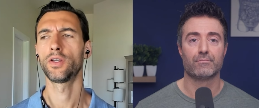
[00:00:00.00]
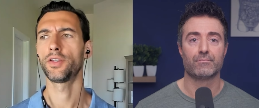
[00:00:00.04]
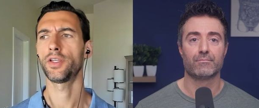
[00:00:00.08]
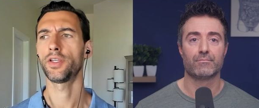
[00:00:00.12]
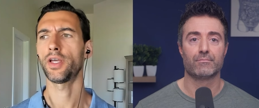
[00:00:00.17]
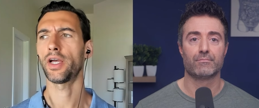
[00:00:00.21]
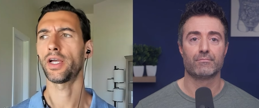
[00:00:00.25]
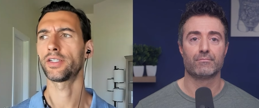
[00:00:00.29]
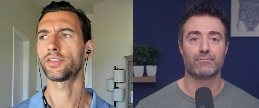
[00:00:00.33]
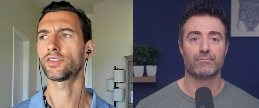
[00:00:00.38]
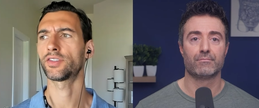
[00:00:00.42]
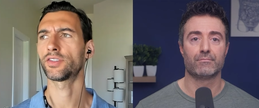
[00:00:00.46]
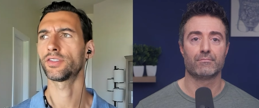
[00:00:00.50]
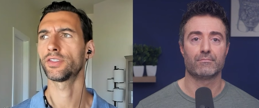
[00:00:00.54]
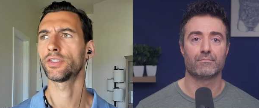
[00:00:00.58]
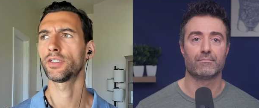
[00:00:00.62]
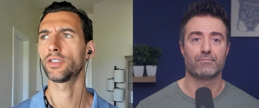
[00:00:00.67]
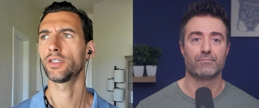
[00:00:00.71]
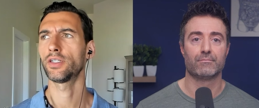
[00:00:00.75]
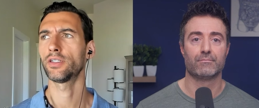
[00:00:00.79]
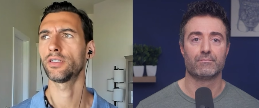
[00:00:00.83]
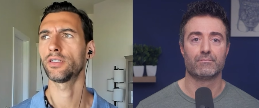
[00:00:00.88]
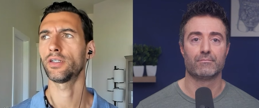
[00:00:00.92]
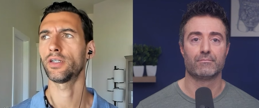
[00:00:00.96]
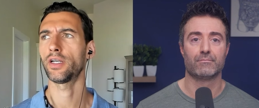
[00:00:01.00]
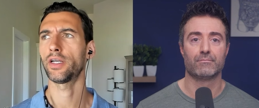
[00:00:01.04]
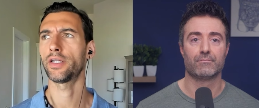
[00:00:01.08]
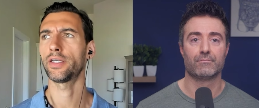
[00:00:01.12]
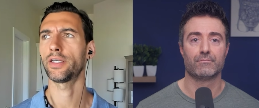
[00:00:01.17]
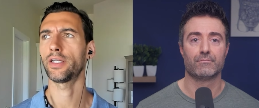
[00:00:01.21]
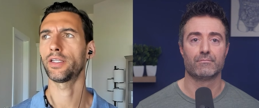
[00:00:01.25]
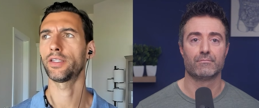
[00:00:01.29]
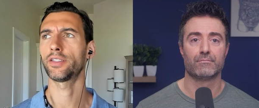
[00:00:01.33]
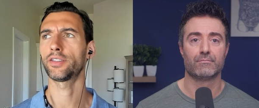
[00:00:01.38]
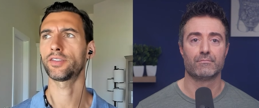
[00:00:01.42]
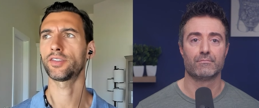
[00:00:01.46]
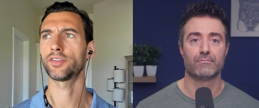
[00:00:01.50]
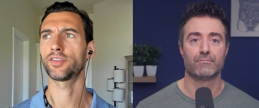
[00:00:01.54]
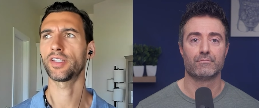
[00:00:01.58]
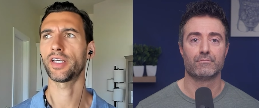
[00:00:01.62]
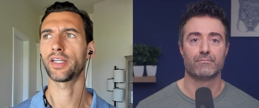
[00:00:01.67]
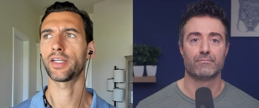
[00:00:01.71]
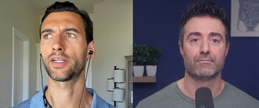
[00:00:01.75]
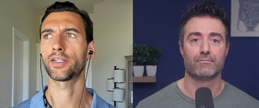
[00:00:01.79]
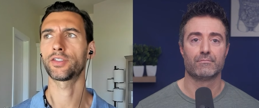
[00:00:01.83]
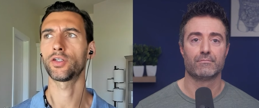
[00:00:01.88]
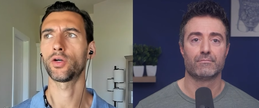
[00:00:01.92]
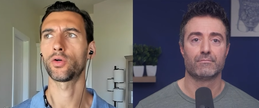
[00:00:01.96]
Speaker 1: Nice. And and this is
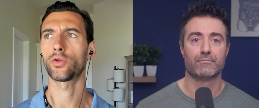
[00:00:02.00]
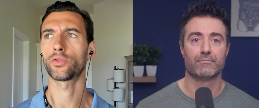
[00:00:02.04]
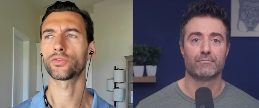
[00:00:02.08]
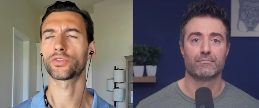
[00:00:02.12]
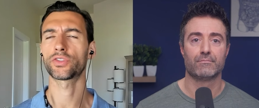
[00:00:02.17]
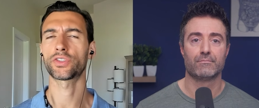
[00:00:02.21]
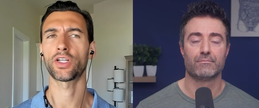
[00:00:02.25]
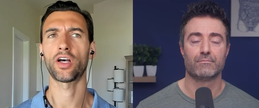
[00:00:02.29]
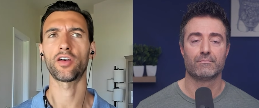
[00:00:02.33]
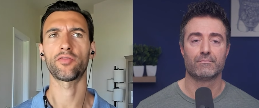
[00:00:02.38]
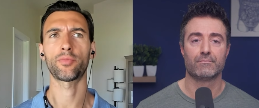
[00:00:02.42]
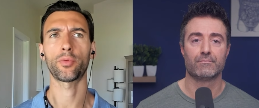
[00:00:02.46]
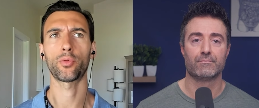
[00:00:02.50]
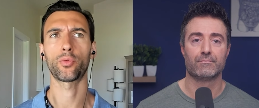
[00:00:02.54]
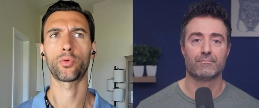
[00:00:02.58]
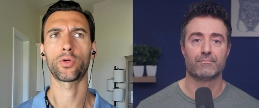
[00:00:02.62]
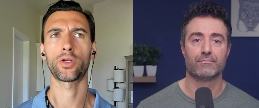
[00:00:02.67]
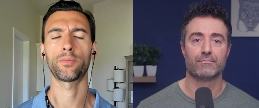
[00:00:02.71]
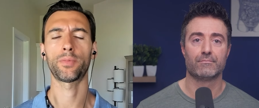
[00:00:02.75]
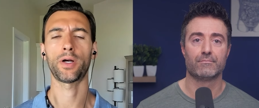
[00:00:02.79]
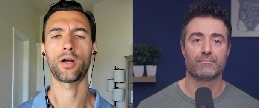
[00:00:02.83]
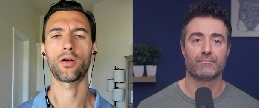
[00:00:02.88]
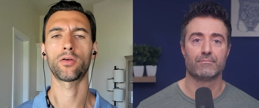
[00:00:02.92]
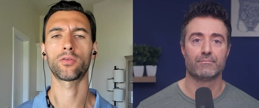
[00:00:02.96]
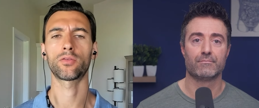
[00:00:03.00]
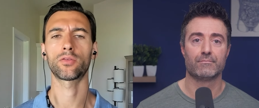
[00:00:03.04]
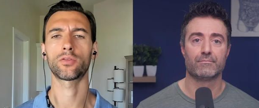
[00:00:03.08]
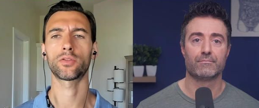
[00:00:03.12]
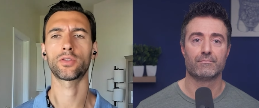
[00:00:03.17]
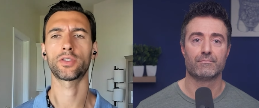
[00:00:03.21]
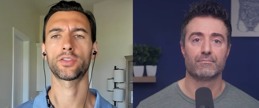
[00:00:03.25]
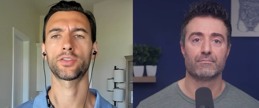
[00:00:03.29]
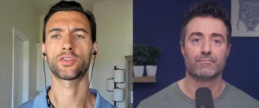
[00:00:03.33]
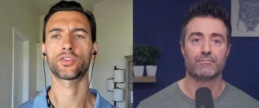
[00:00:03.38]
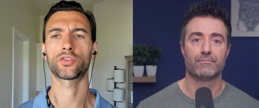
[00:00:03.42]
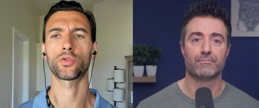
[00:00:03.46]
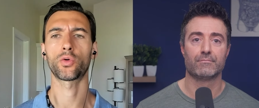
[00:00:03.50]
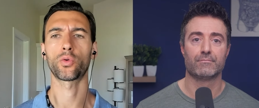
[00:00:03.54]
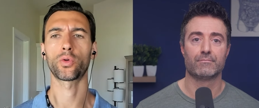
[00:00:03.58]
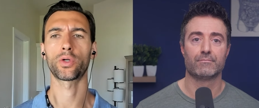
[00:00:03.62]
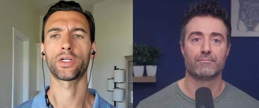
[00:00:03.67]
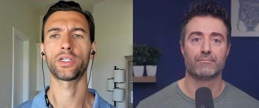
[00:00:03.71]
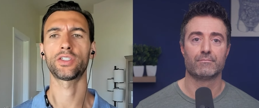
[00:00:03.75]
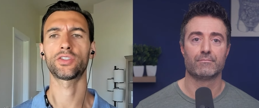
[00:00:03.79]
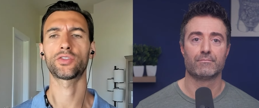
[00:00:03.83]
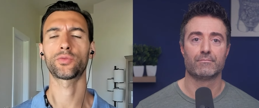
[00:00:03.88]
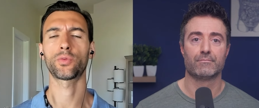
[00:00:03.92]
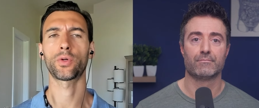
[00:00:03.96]
anecdotal stuff, but what about the
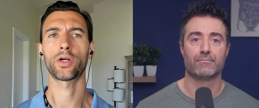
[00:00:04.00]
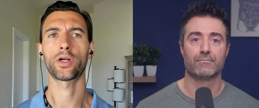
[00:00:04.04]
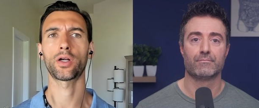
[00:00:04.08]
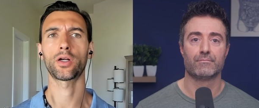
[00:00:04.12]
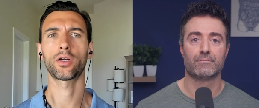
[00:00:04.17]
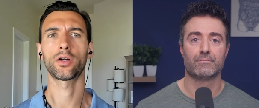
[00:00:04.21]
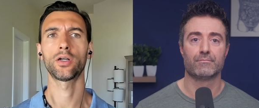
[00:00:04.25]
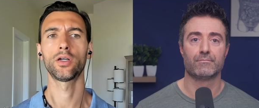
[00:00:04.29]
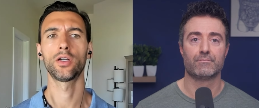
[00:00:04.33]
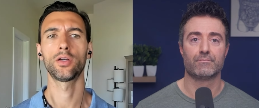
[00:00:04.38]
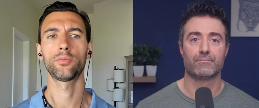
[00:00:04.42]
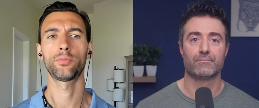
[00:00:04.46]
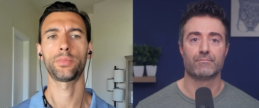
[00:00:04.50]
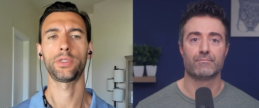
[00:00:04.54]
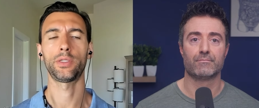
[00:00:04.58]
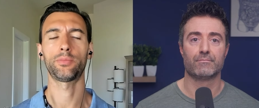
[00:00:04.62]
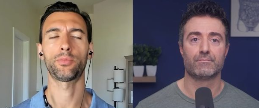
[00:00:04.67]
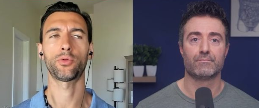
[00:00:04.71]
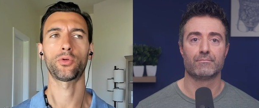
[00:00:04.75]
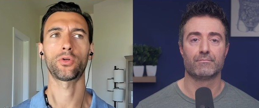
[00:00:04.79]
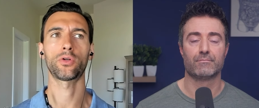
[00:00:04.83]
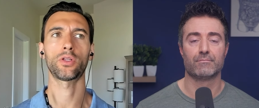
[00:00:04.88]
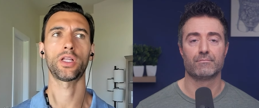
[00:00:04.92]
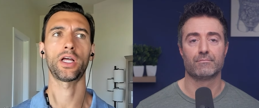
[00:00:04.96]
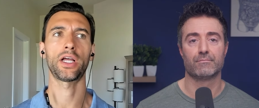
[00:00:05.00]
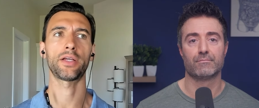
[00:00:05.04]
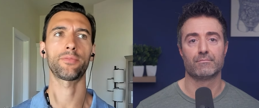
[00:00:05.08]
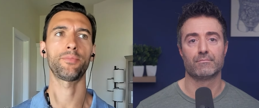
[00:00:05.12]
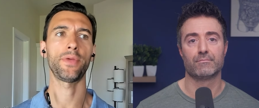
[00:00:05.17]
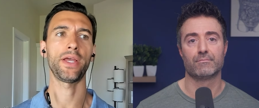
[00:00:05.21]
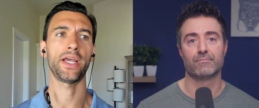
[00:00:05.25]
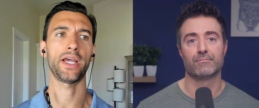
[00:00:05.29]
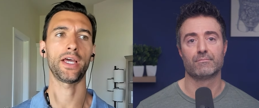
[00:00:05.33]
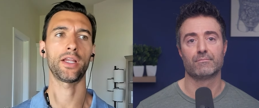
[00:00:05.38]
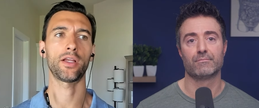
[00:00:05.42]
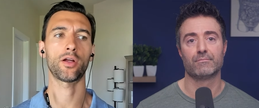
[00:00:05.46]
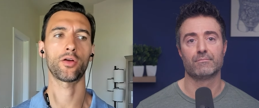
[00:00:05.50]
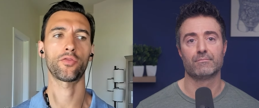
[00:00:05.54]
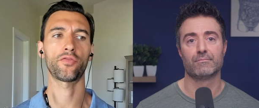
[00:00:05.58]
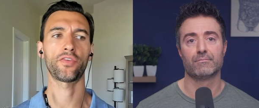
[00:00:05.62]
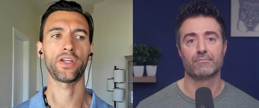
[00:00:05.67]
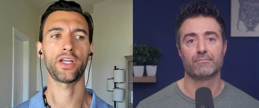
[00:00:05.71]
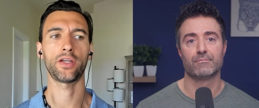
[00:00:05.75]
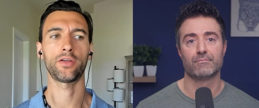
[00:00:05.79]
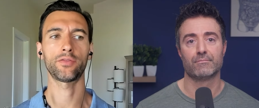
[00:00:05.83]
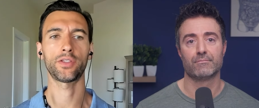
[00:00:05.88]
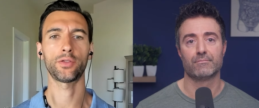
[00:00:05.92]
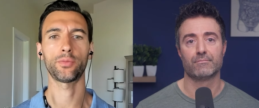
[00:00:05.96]
stories where people are like, "Man, our
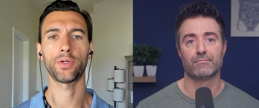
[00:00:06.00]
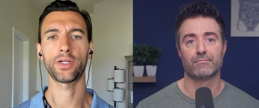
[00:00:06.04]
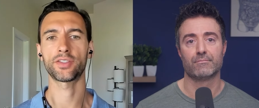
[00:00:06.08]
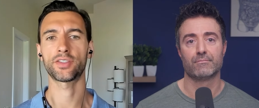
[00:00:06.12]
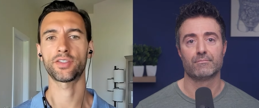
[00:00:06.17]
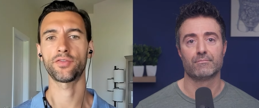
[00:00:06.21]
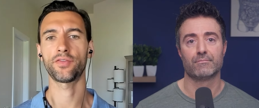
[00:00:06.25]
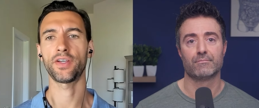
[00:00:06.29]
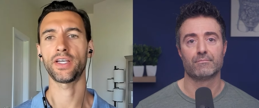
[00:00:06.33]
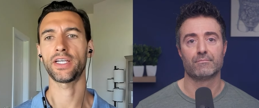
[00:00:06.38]
family went to